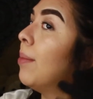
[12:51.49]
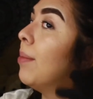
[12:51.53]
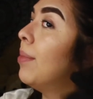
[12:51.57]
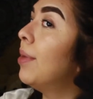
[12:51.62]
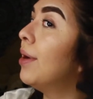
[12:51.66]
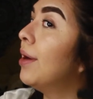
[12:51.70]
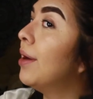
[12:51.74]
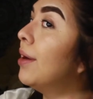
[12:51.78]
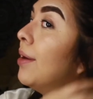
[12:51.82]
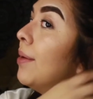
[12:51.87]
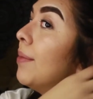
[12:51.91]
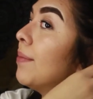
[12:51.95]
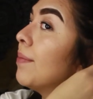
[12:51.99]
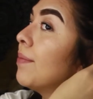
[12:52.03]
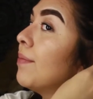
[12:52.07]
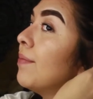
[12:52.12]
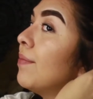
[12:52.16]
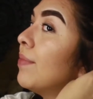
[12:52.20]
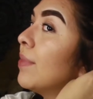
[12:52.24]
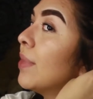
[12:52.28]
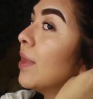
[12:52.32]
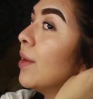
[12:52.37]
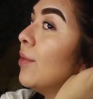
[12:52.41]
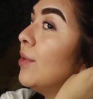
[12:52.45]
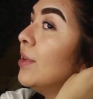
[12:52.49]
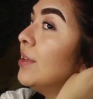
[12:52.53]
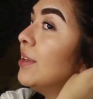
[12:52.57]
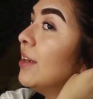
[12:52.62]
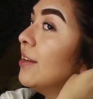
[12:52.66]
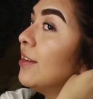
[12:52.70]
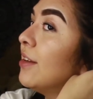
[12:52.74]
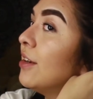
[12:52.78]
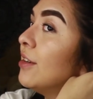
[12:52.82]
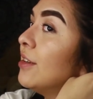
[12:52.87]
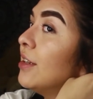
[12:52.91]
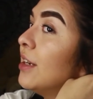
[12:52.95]
But once
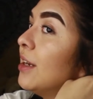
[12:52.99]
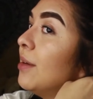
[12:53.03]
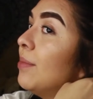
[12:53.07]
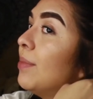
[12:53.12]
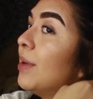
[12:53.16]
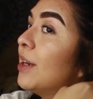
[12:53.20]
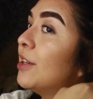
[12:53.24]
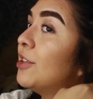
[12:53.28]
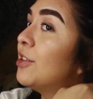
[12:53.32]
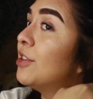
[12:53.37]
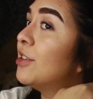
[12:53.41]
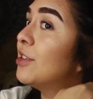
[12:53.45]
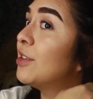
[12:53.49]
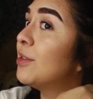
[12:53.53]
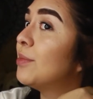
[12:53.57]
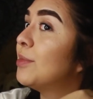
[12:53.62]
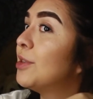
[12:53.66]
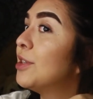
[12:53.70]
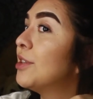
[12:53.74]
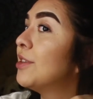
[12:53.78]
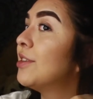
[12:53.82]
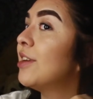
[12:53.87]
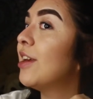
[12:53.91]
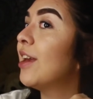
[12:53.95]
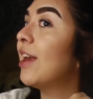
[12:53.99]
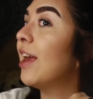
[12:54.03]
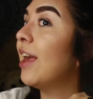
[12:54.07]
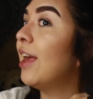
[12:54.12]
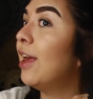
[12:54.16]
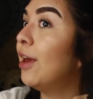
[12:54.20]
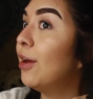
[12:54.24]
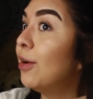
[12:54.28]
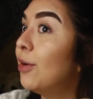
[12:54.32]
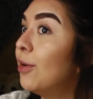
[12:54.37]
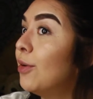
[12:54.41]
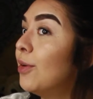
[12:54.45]
I start taking pictures, I'm just like,
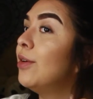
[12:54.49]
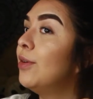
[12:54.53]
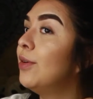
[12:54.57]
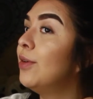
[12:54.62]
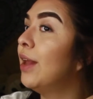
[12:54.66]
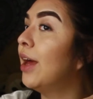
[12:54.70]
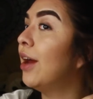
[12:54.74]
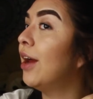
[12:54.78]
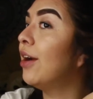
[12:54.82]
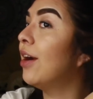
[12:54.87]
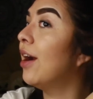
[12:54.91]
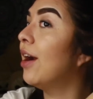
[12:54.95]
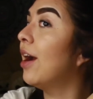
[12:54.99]
ew, who let her